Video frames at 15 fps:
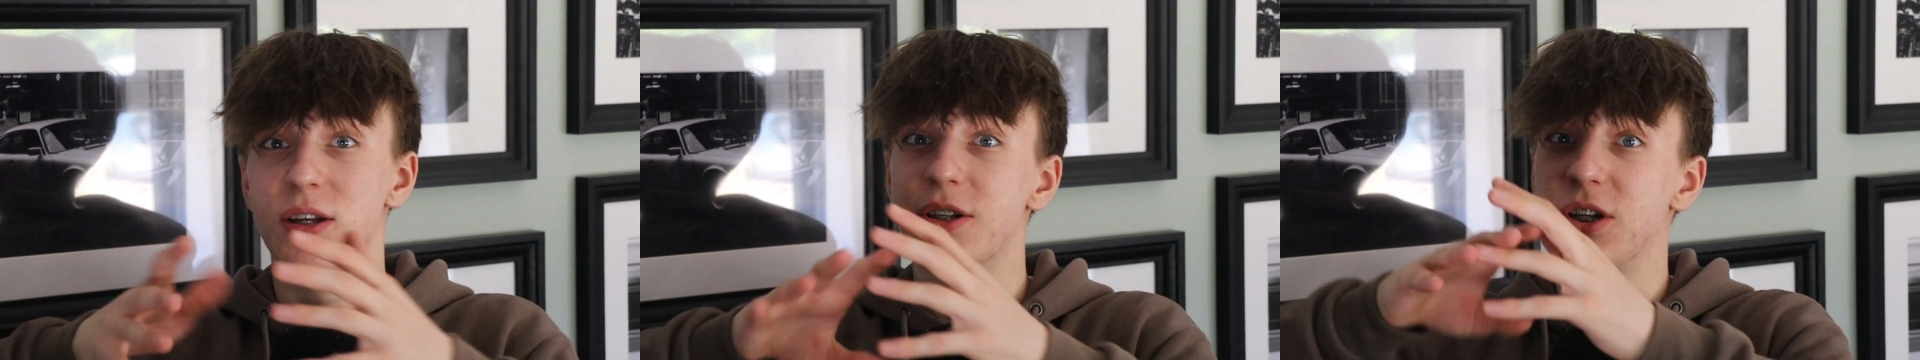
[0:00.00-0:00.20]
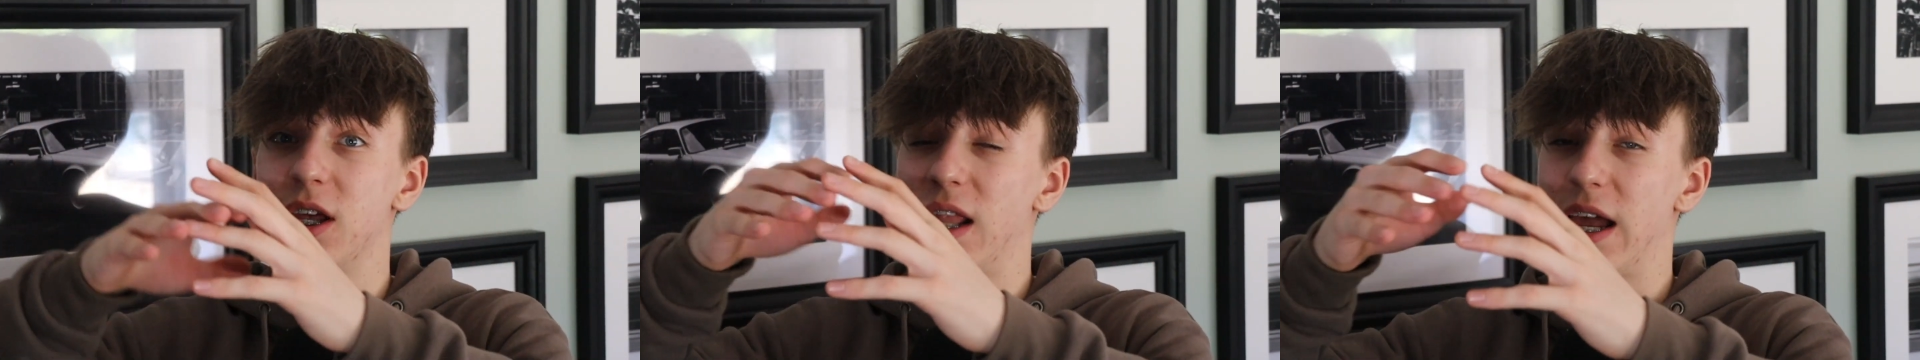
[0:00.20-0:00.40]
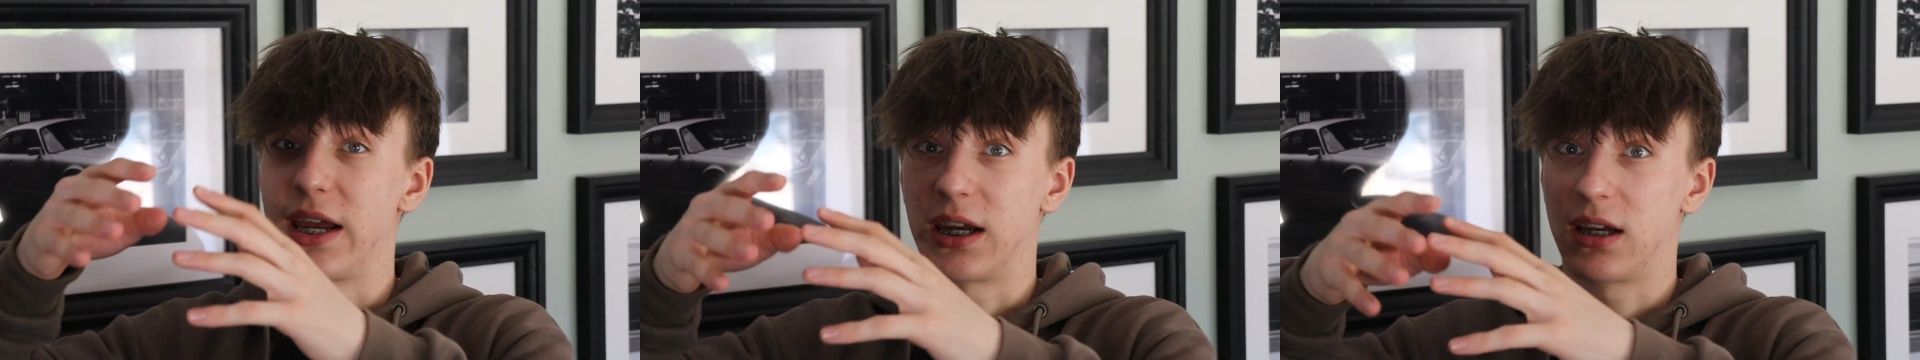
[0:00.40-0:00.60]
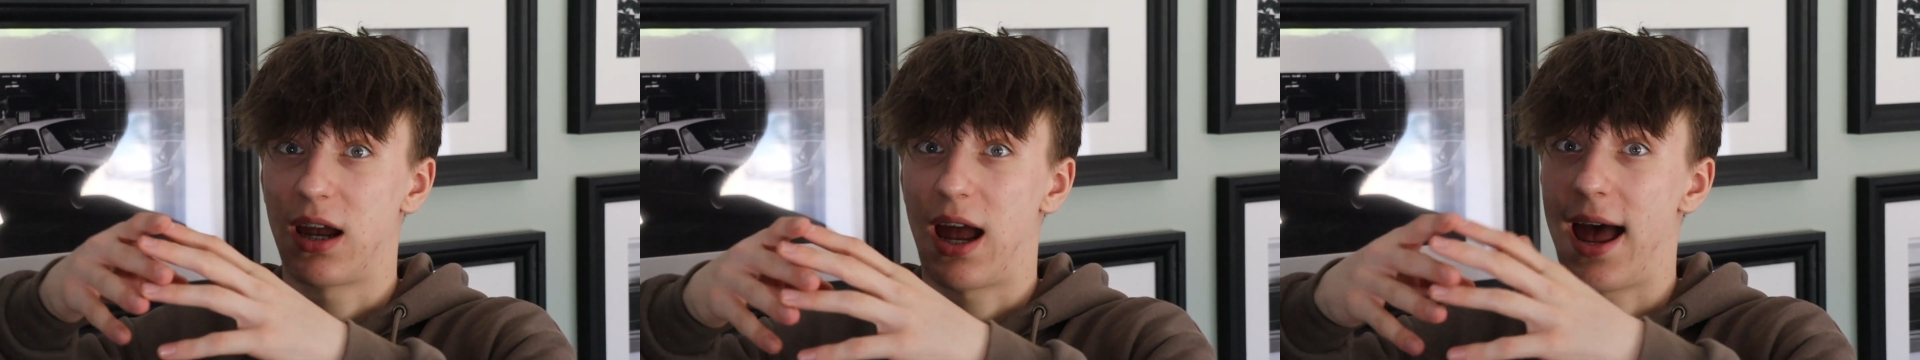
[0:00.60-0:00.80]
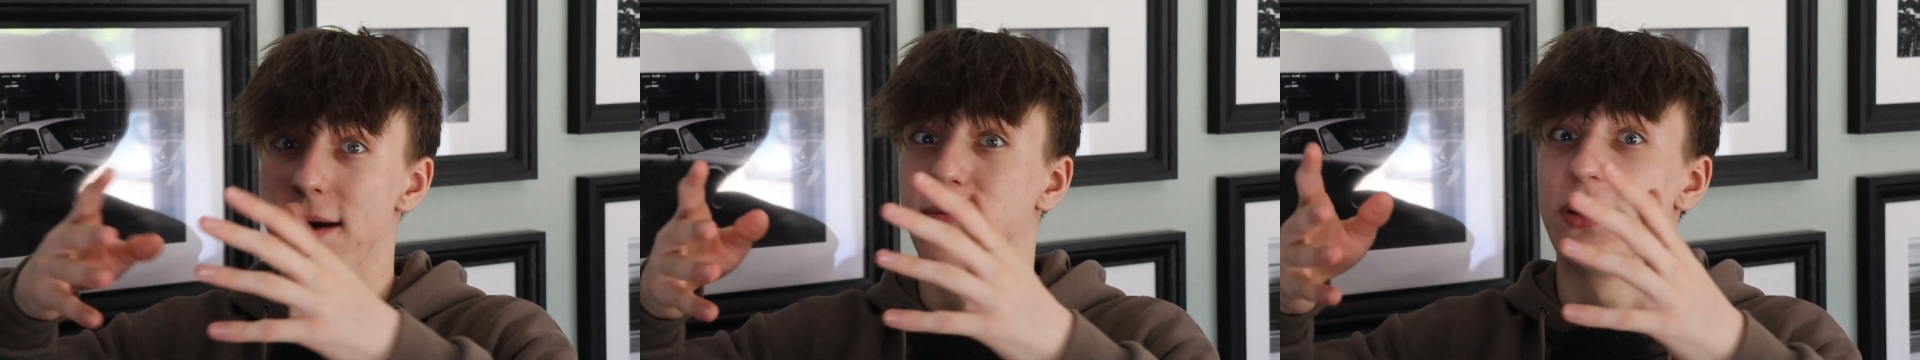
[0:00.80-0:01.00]
to like
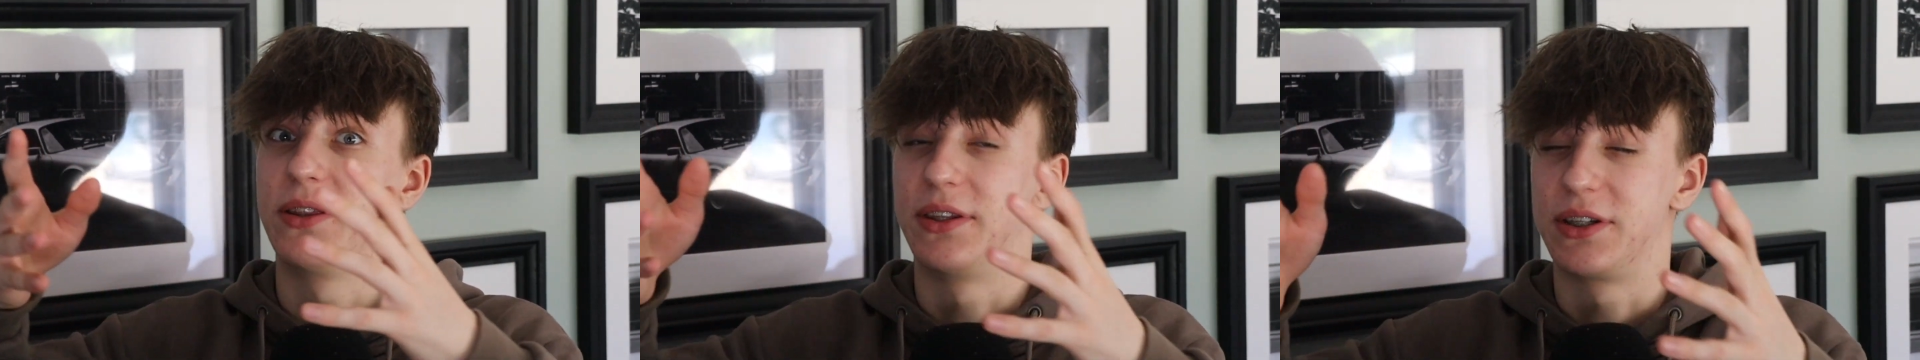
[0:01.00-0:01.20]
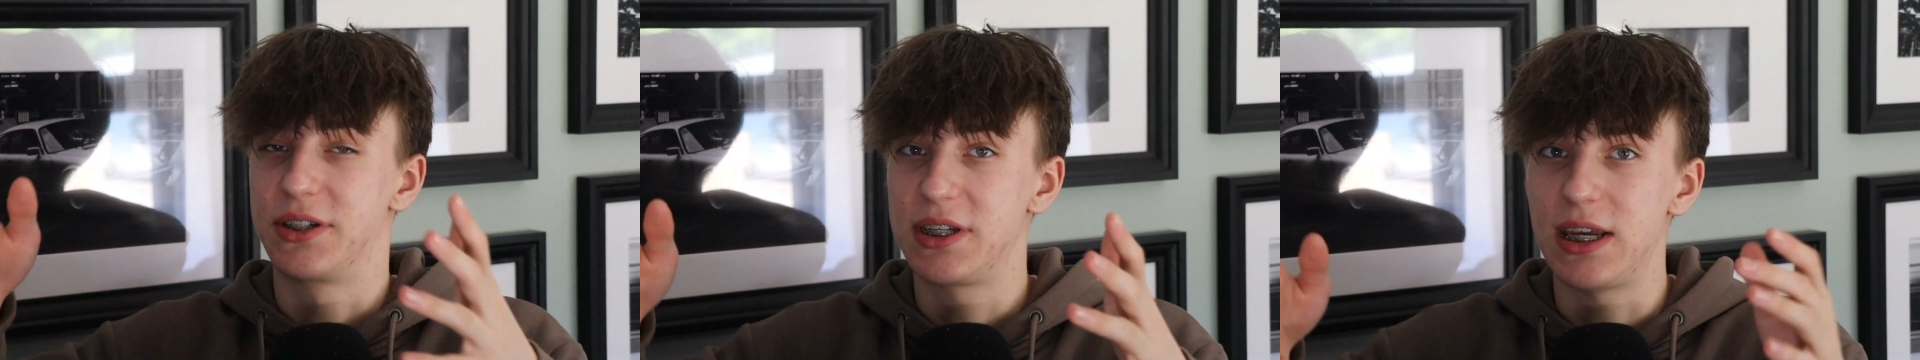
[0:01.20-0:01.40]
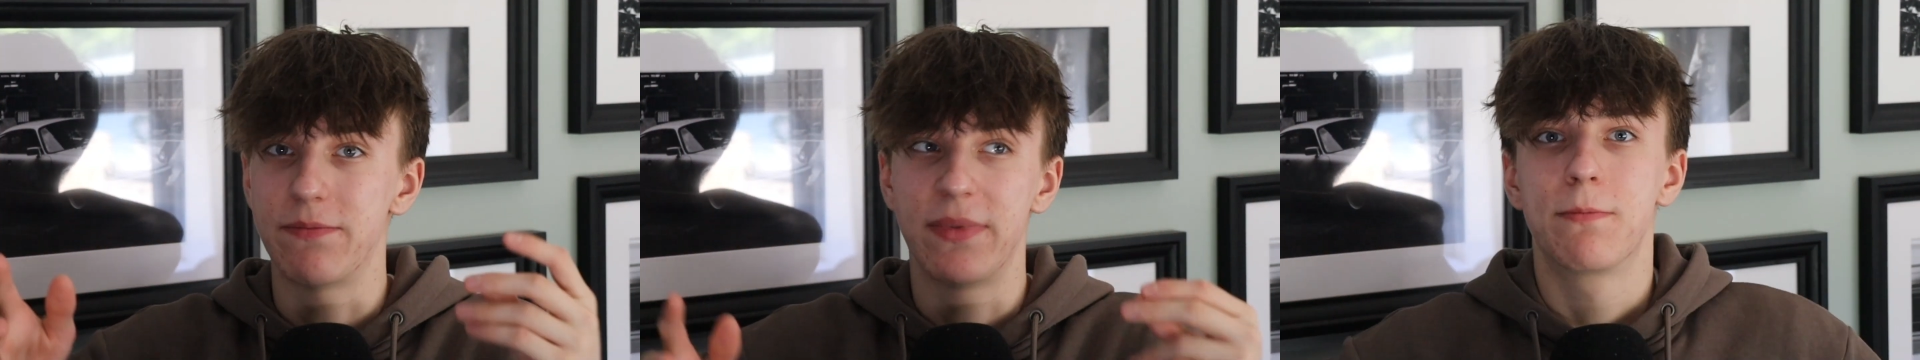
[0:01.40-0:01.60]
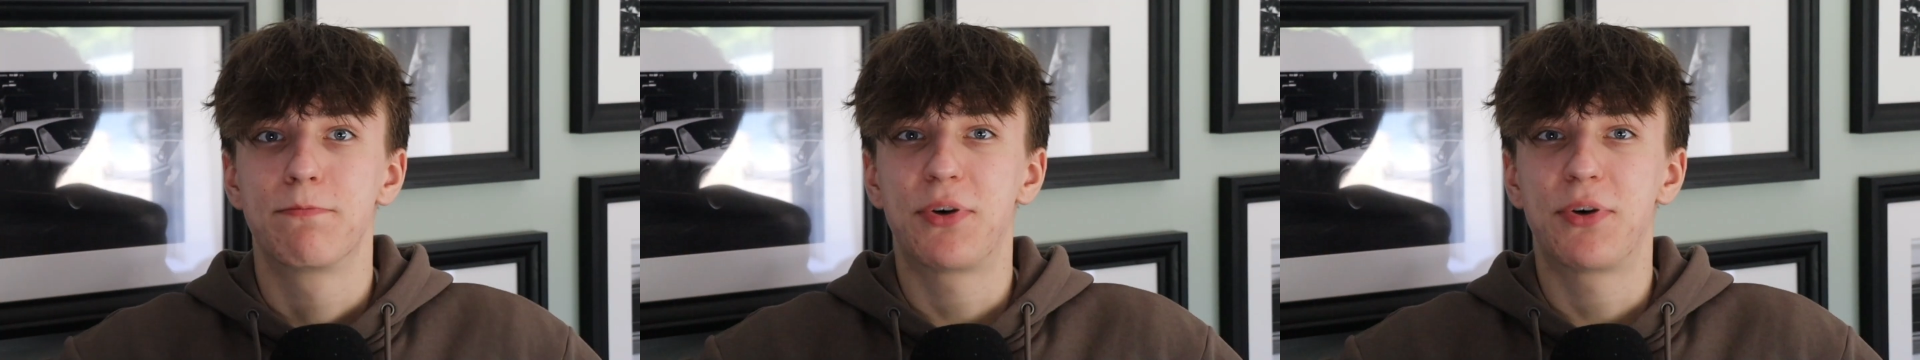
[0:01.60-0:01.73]
have in the team,